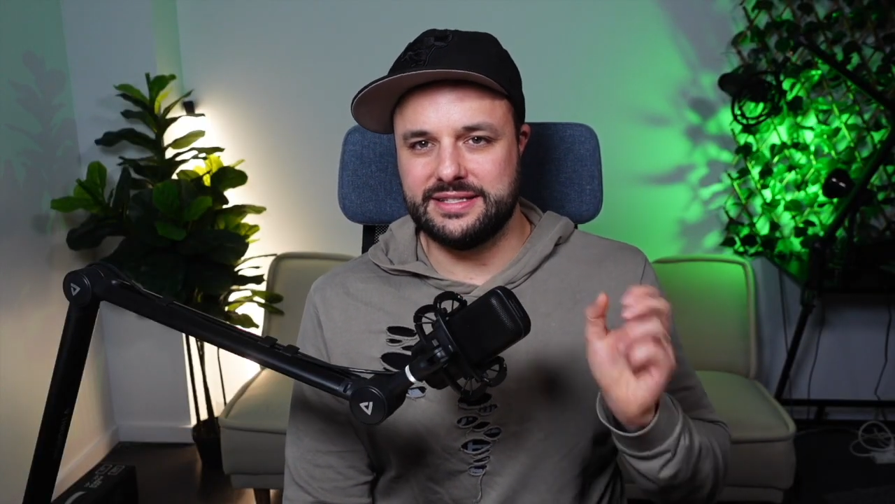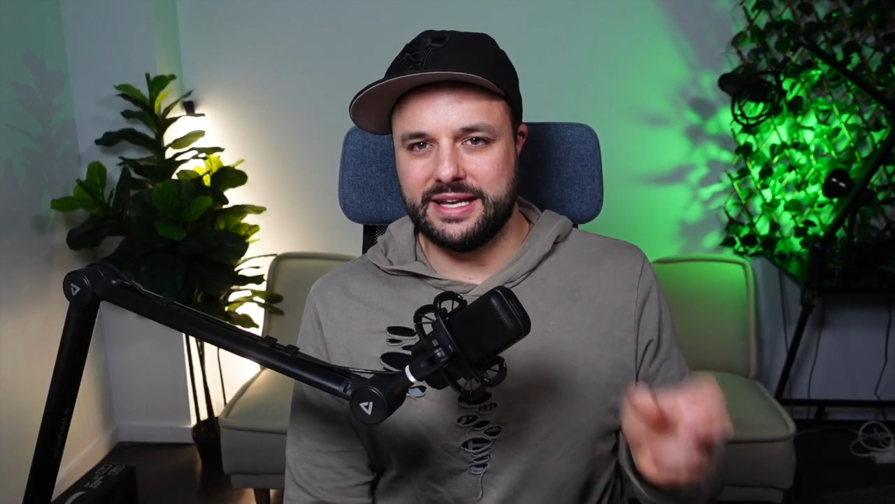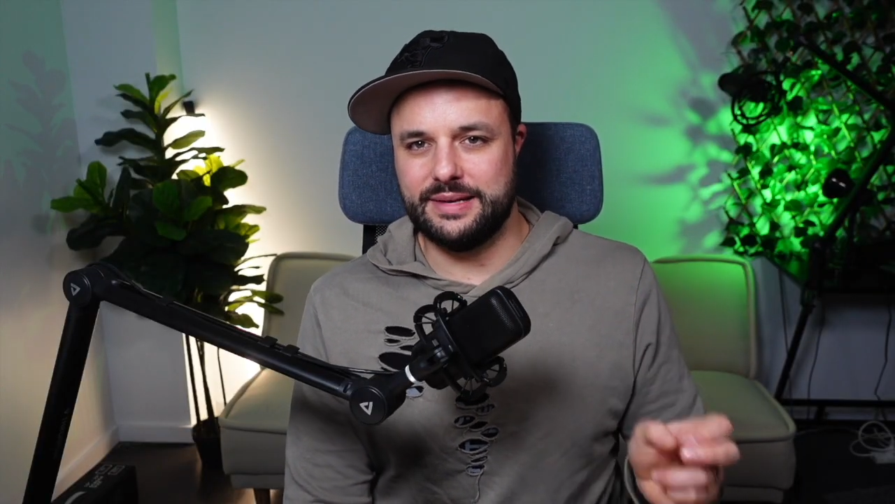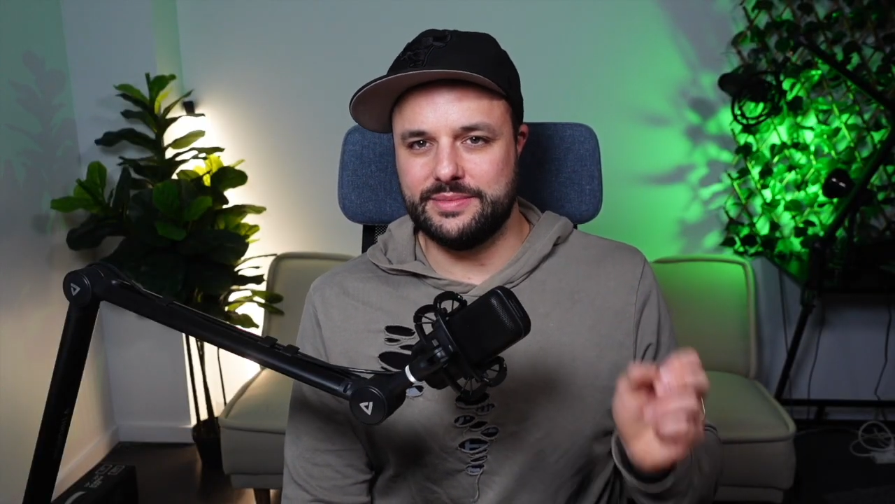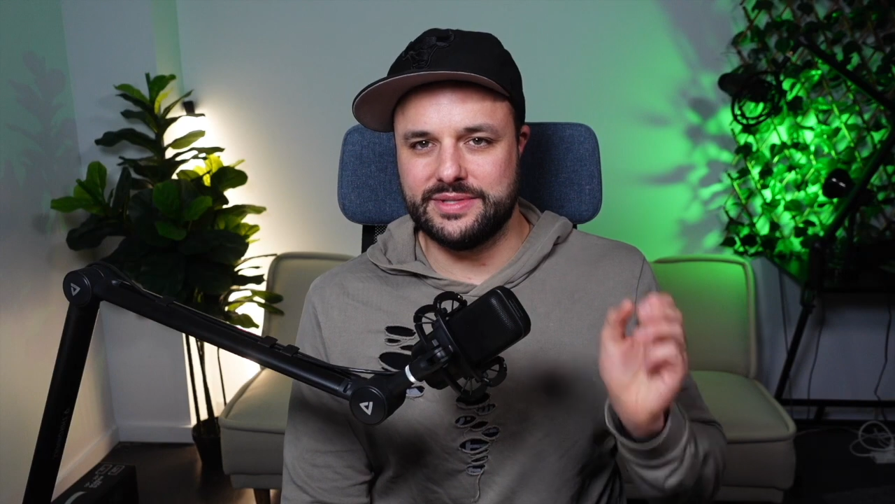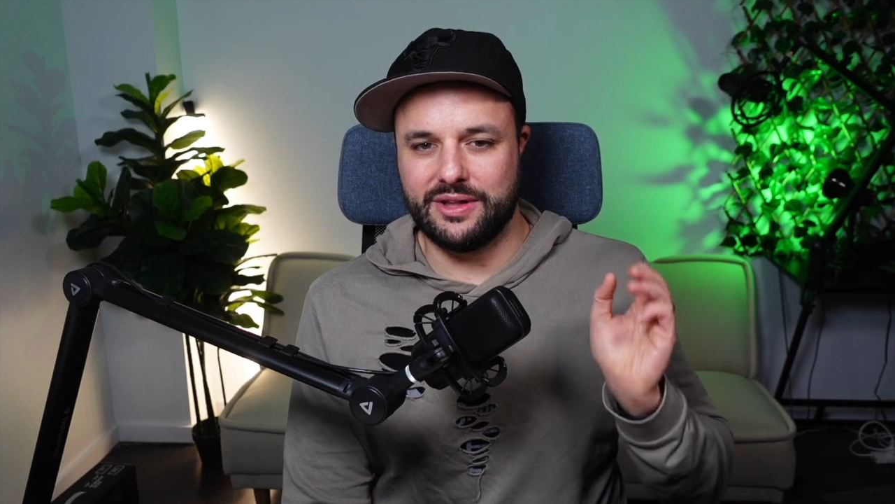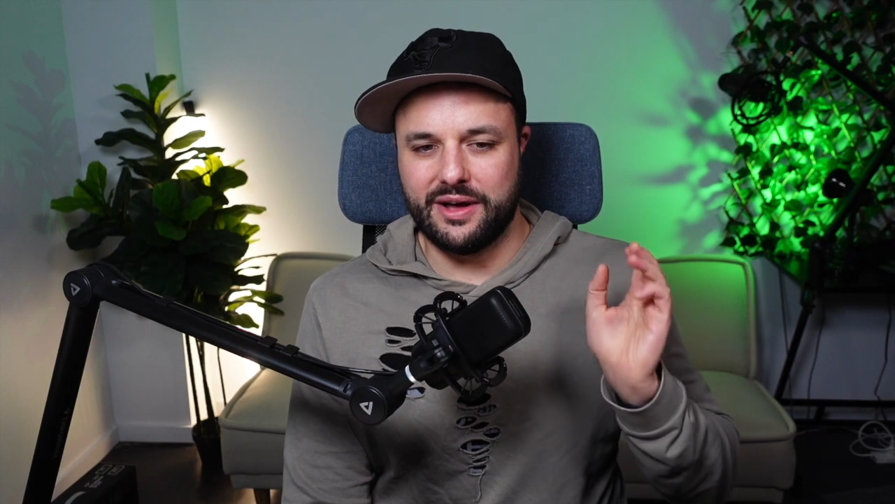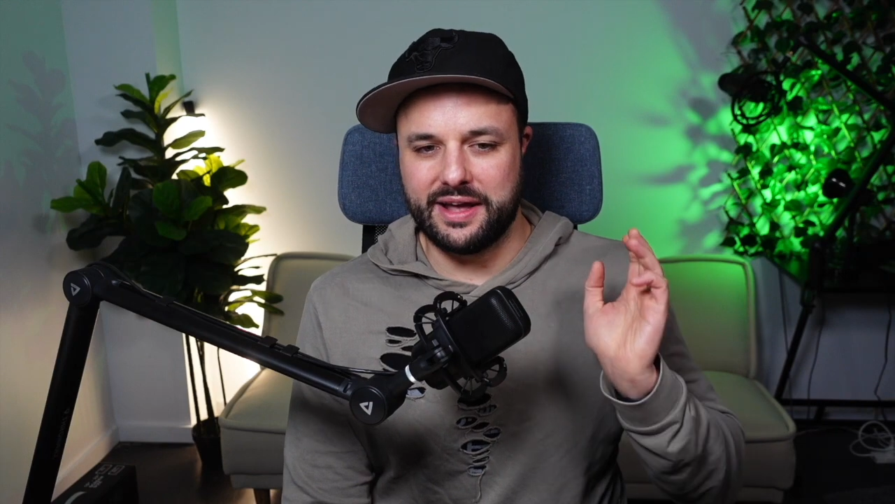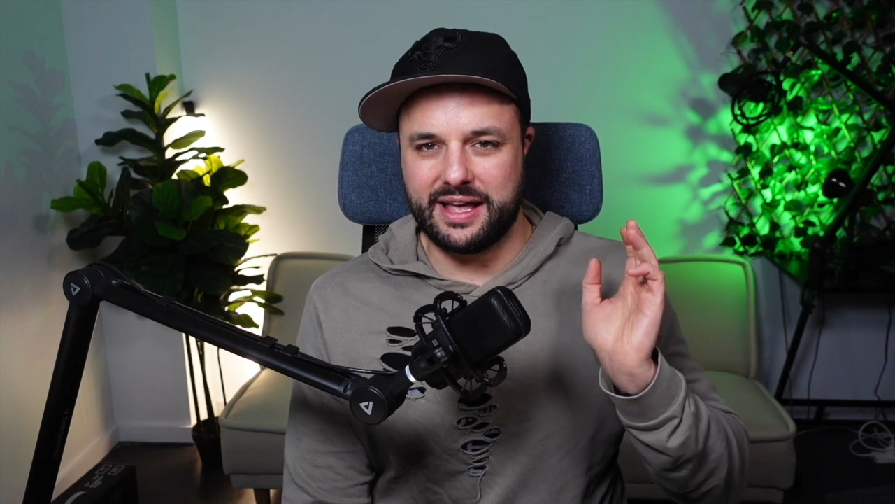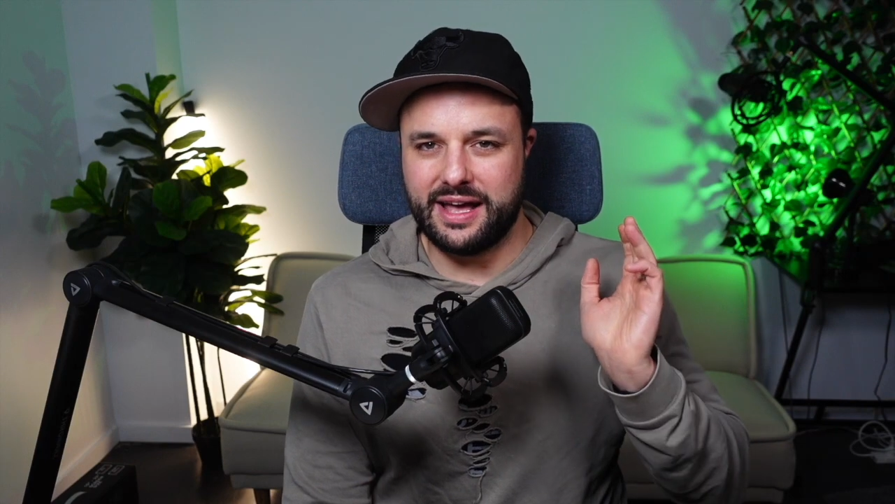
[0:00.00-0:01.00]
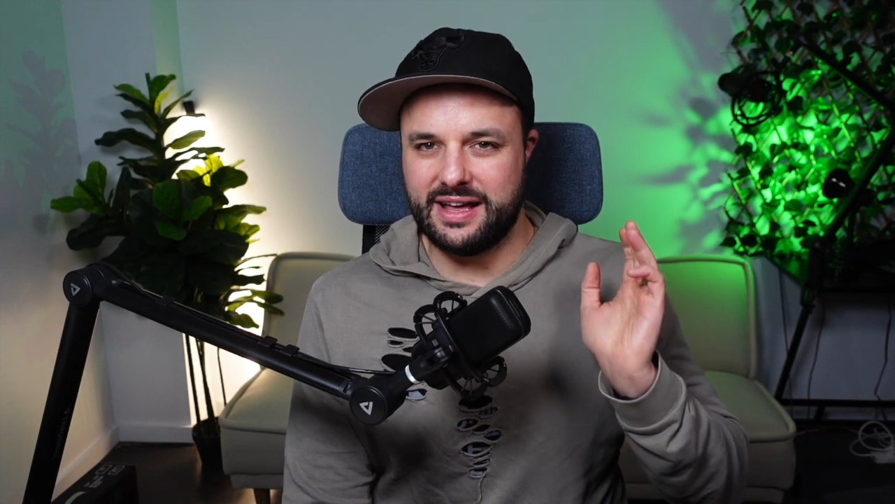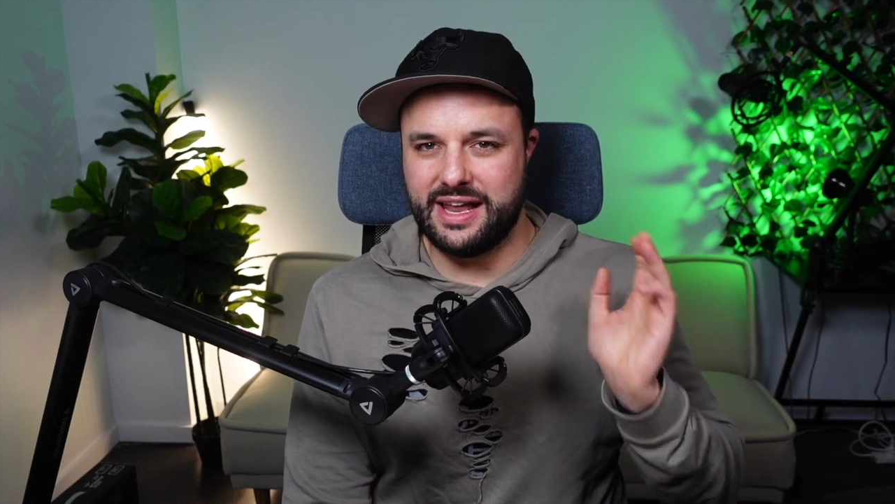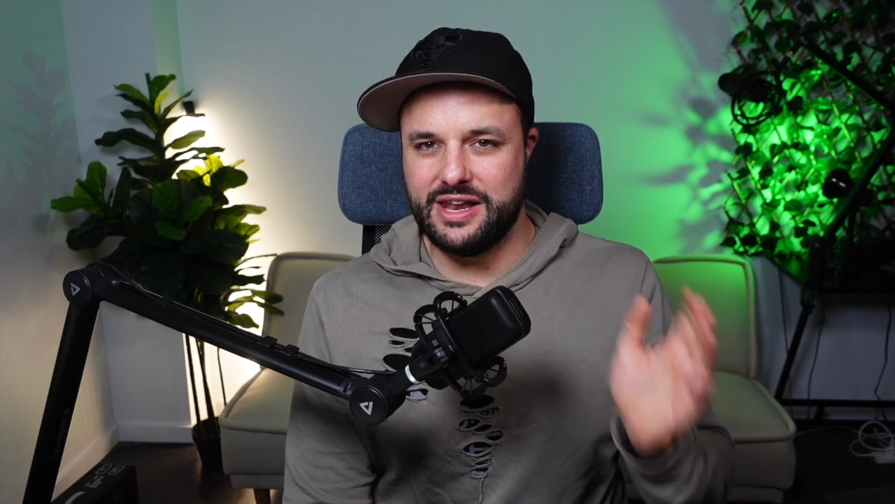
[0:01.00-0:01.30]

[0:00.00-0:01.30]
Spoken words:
seems like